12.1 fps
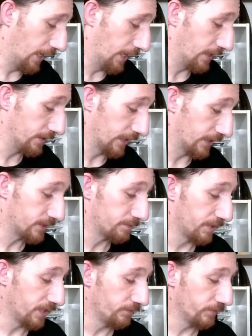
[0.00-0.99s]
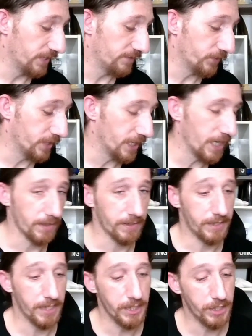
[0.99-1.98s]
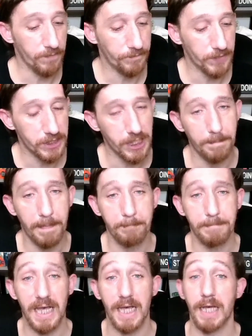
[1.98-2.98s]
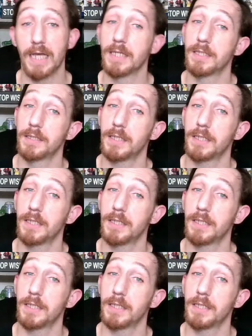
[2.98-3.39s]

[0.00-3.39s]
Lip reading: And that's my rant for today. Thank you for stopping by.